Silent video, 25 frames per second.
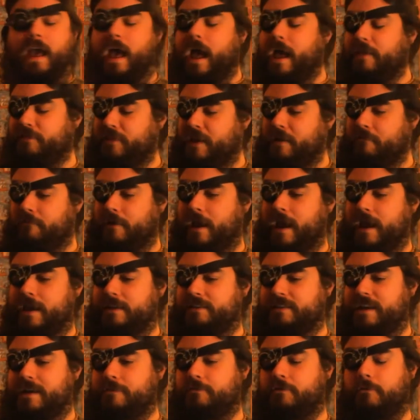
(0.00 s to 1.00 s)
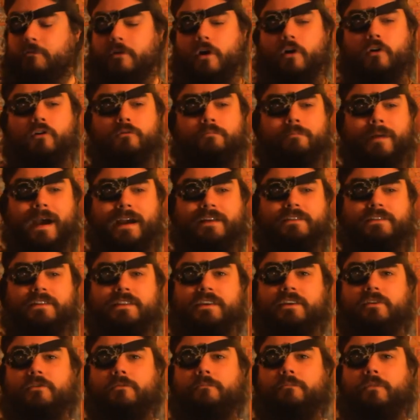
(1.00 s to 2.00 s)
and they ride down the road back to
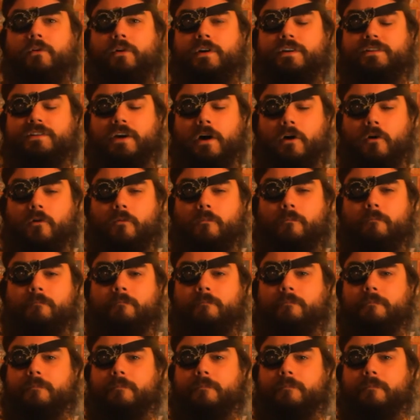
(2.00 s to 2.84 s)
the young boy's home.